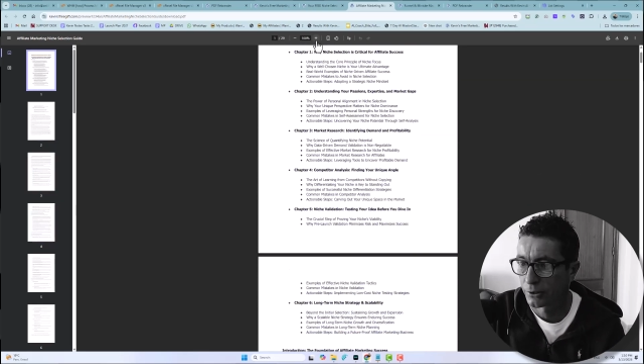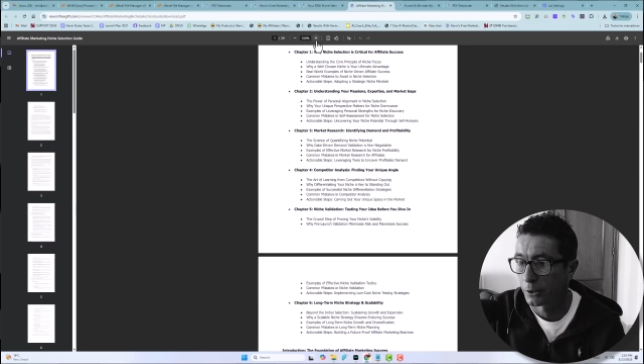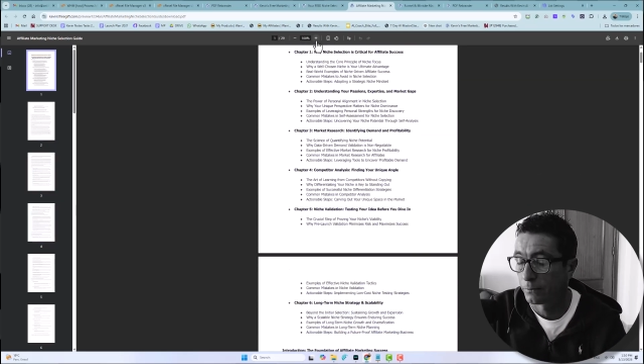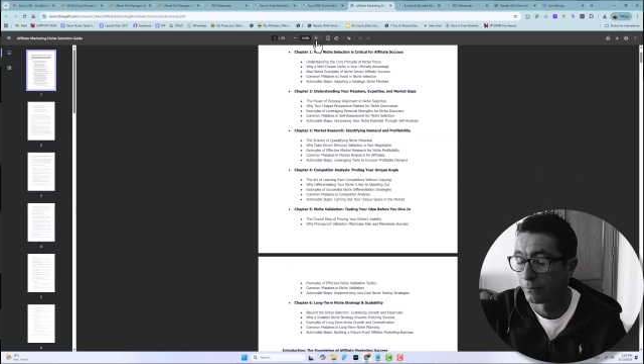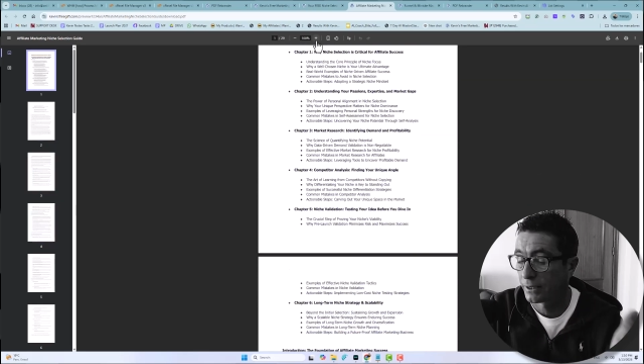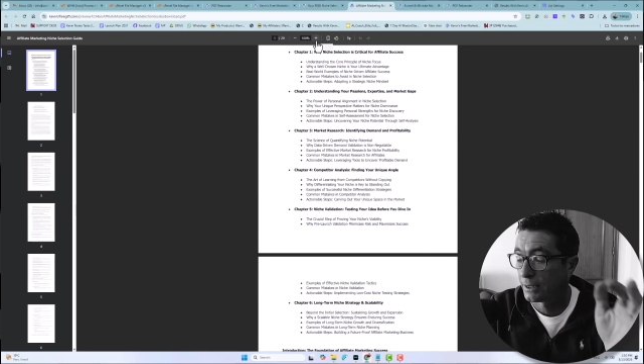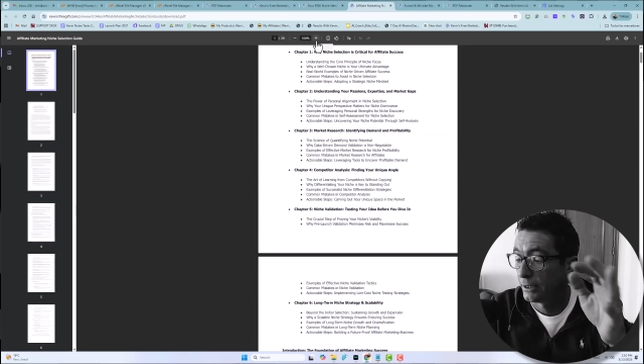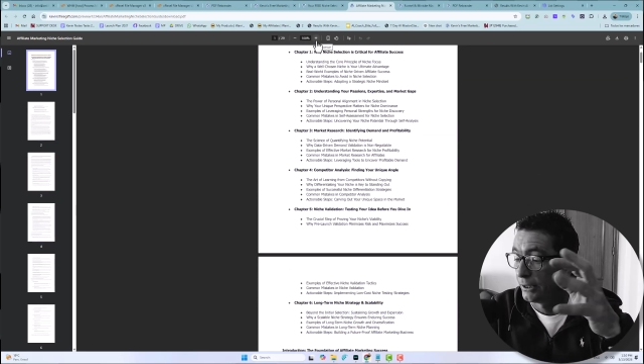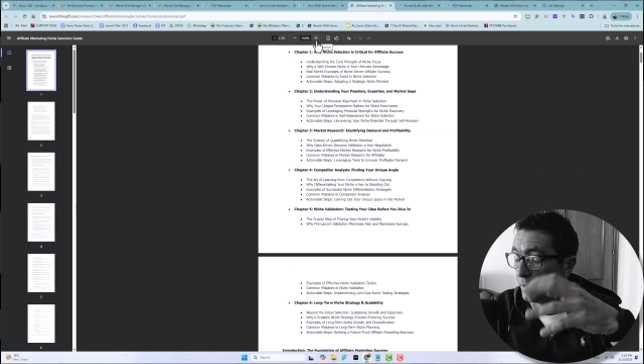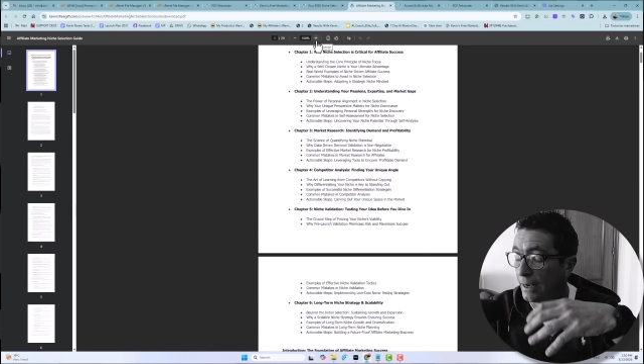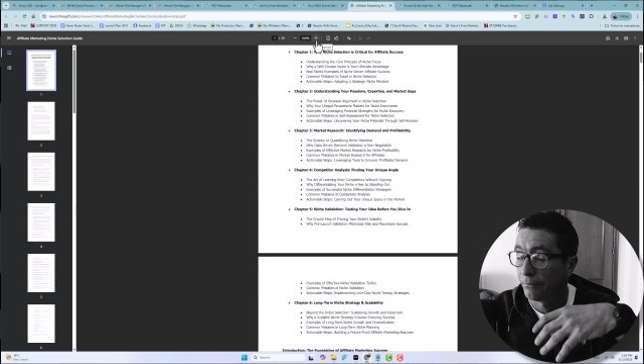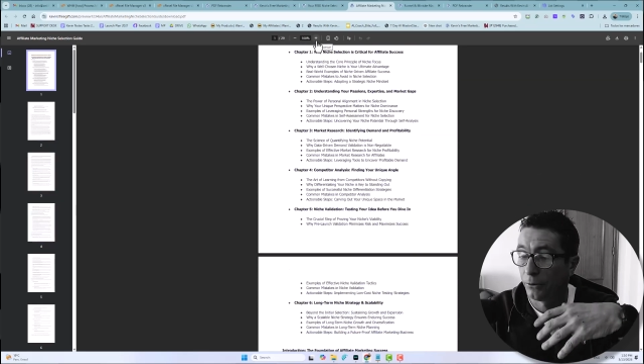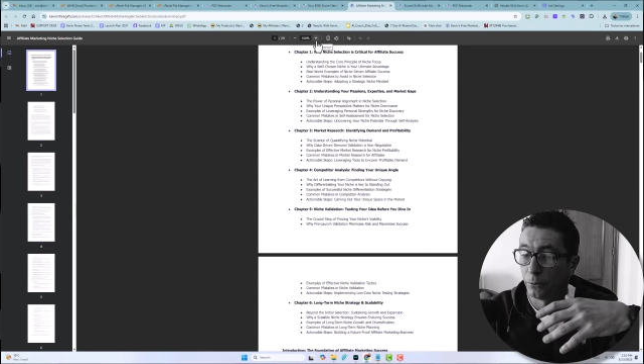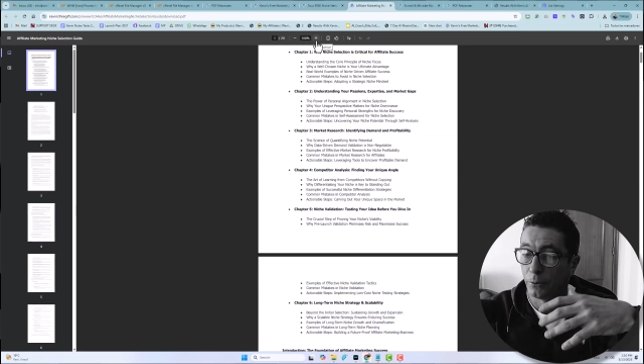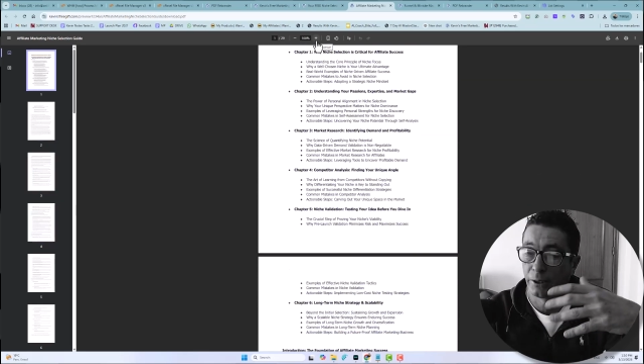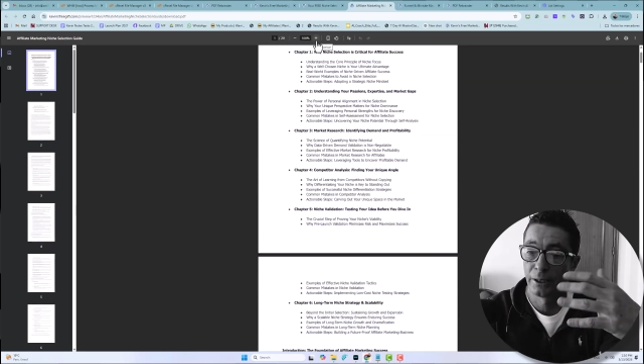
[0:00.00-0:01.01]
Obviously,
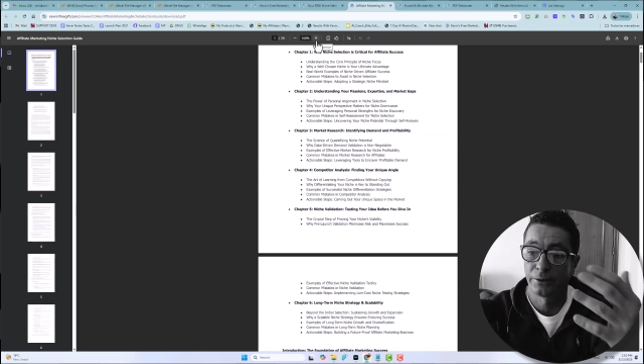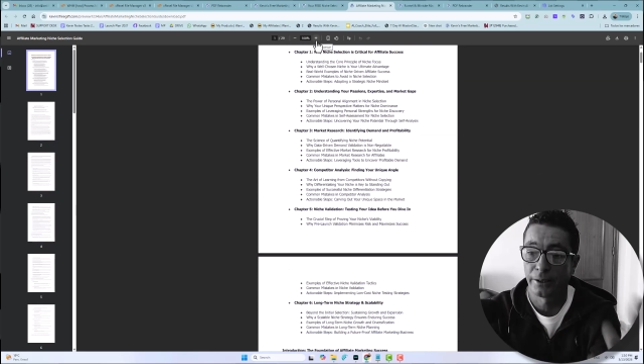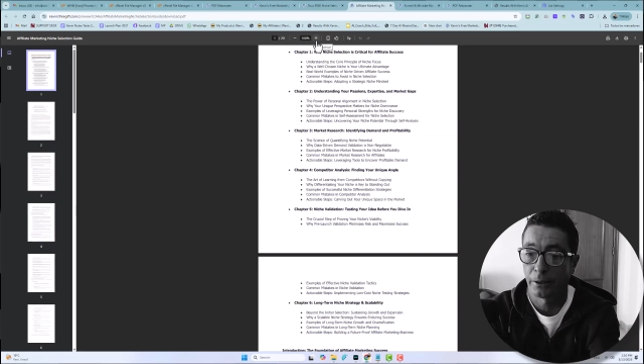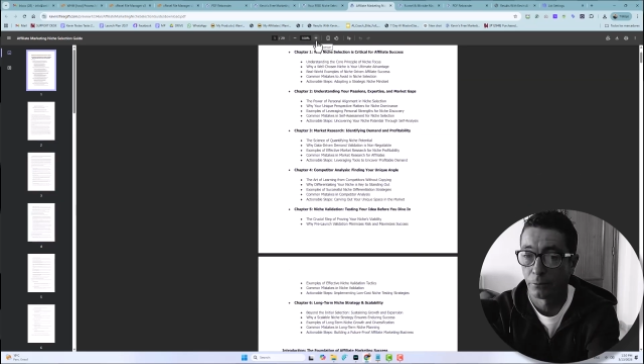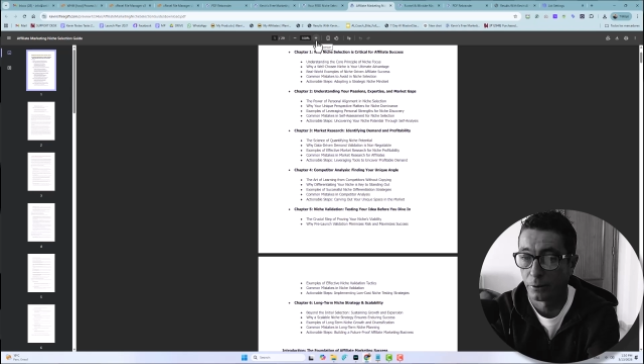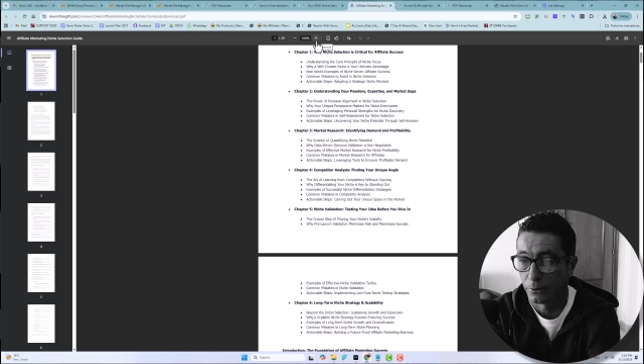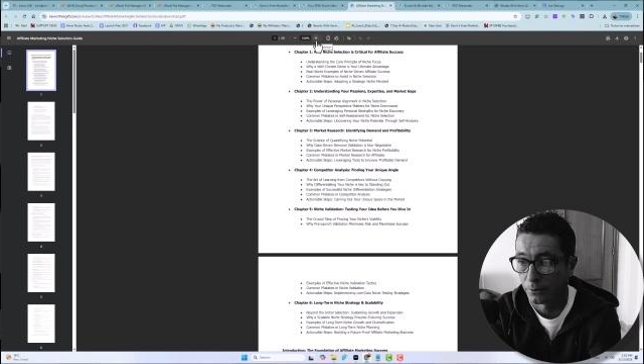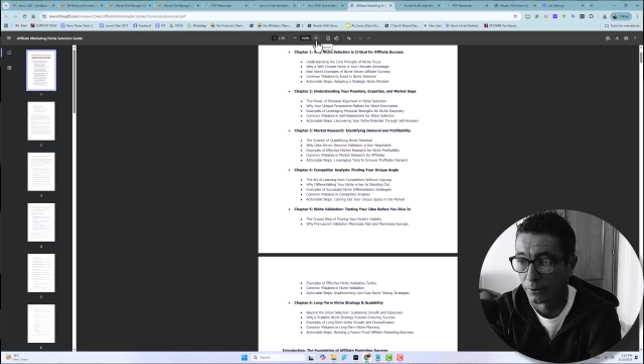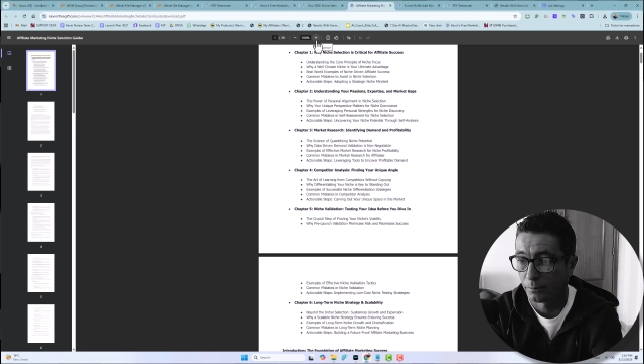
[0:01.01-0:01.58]
everyone can download